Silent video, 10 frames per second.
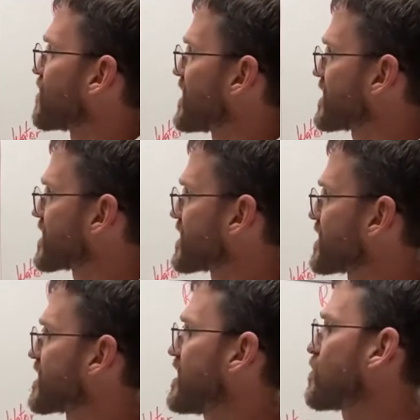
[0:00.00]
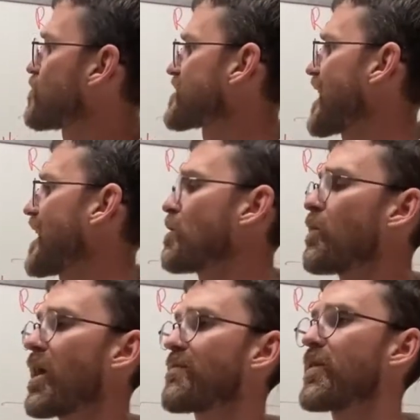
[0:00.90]
of incidence equals
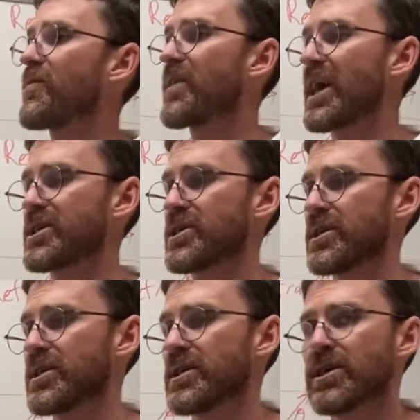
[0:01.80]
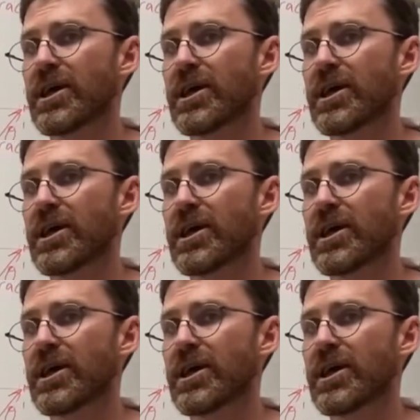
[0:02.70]
angle of reflection,